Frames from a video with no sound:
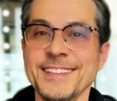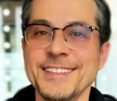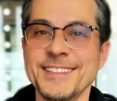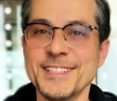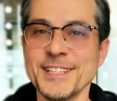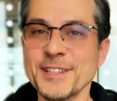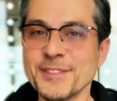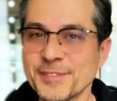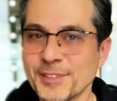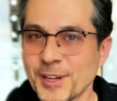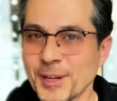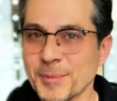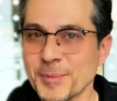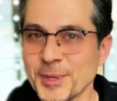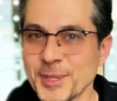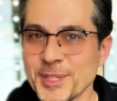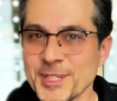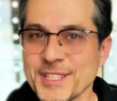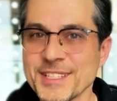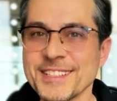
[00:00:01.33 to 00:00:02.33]
Dear
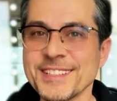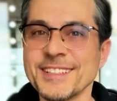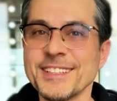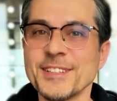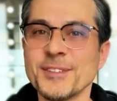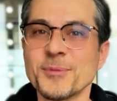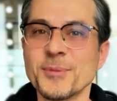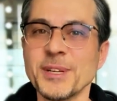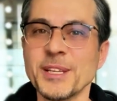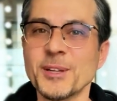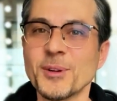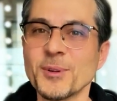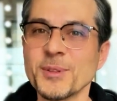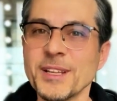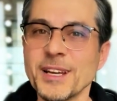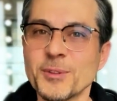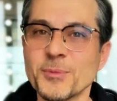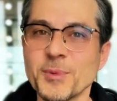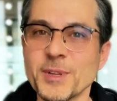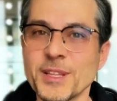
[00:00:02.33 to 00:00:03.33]
farmers, we know
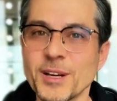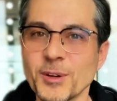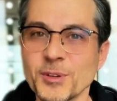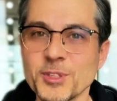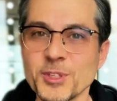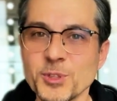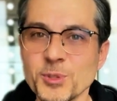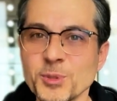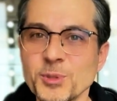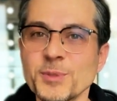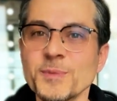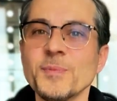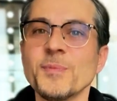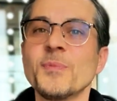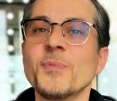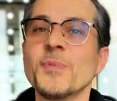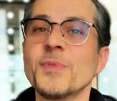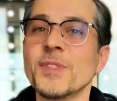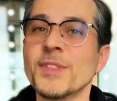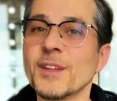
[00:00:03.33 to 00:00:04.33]
that without you,
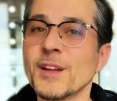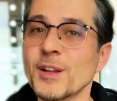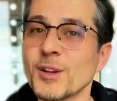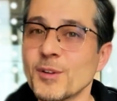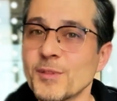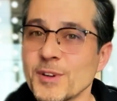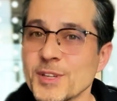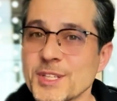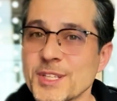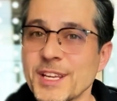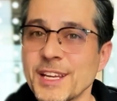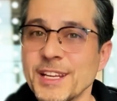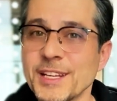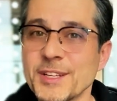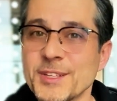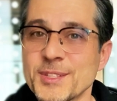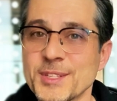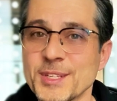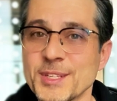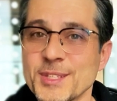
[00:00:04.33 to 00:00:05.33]
none of us can
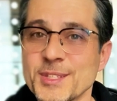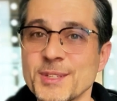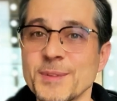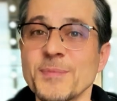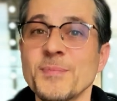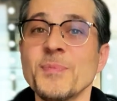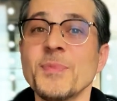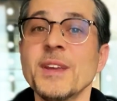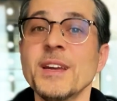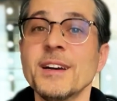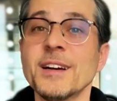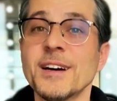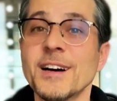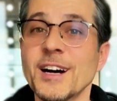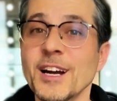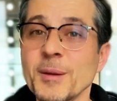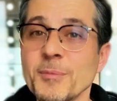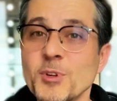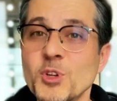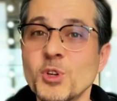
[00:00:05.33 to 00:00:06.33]
exist.
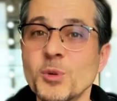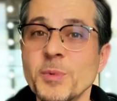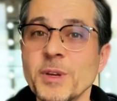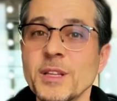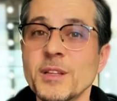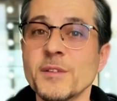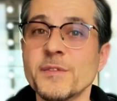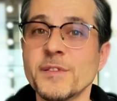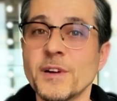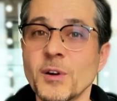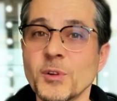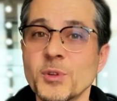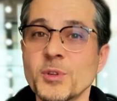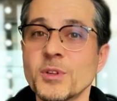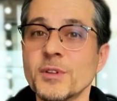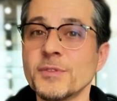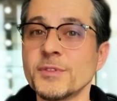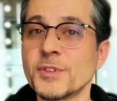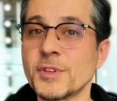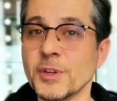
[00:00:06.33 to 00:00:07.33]
I'm Kubi, the founder
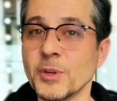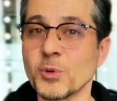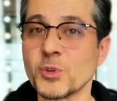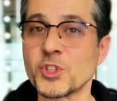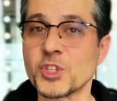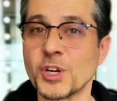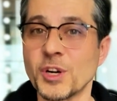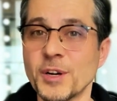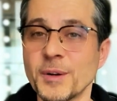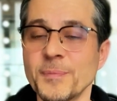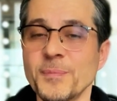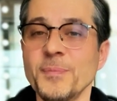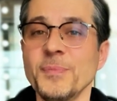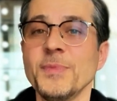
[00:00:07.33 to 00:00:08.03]
of Triochar.